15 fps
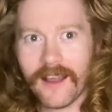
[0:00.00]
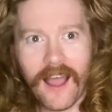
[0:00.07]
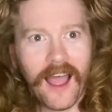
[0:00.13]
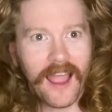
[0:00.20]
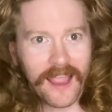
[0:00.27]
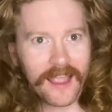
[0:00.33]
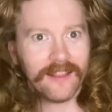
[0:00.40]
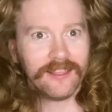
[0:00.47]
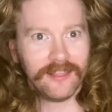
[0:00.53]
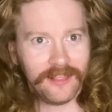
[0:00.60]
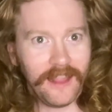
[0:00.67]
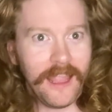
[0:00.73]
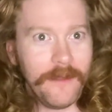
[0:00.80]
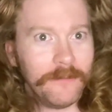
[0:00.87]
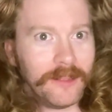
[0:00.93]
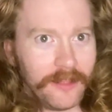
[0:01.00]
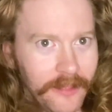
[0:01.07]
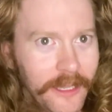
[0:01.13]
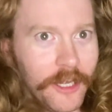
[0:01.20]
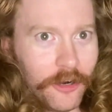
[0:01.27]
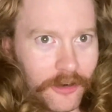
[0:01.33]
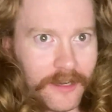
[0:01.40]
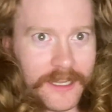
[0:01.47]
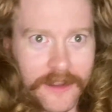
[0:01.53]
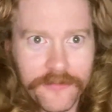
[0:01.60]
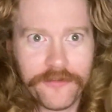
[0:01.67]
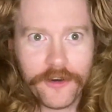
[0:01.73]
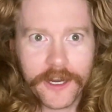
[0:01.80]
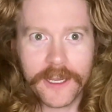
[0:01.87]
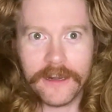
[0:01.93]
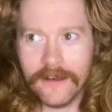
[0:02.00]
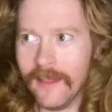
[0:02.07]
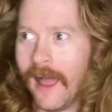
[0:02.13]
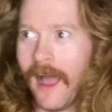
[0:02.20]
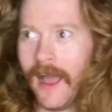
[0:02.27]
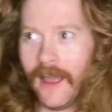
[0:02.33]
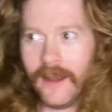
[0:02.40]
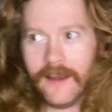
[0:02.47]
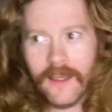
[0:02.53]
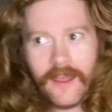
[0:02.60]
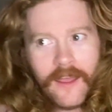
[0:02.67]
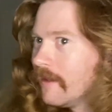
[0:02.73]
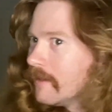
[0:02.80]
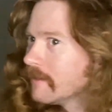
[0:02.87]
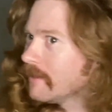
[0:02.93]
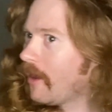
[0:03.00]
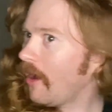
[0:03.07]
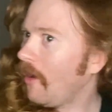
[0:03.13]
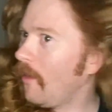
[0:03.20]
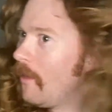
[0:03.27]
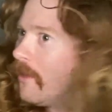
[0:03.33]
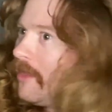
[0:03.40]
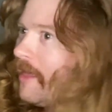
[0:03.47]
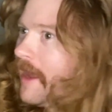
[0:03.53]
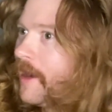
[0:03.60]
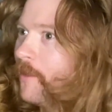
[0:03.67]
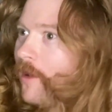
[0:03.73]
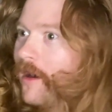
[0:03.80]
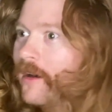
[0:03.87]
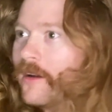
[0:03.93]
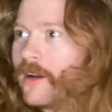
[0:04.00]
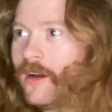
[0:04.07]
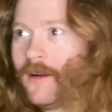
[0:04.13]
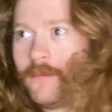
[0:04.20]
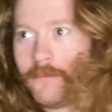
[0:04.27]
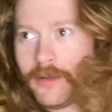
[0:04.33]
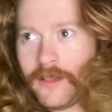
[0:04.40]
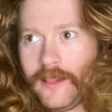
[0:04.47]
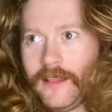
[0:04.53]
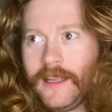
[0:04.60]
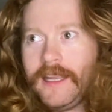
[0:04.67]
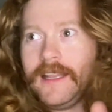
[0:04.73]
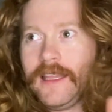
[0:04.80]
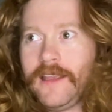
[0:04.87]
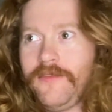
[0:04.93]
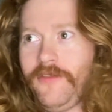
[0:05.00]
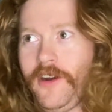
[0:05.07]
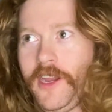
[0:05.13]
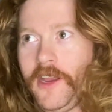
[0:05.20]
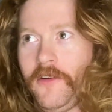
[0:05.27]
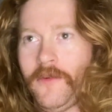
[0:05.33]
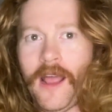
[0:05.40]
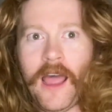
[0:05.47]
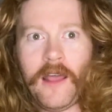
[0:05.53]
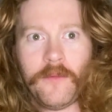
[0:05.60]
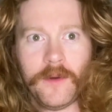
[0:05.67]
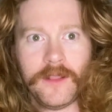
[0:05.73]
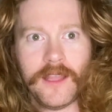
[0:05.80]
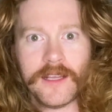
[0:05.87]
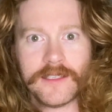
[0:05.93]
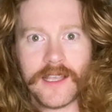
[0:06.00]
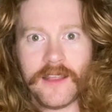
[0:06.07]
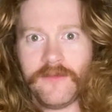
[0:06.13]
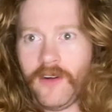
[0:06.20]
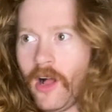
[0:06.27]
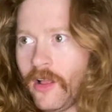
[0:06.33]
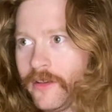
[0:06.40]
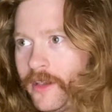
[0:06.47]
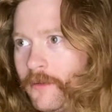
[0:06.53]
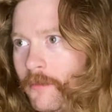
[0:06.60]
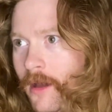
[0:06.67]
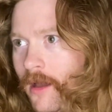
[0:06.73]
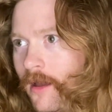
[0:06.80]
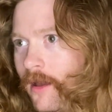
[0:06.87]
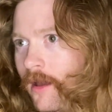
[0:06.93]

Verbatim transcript: I am literally a freaking lion. So they were completely freaking right when they said volume.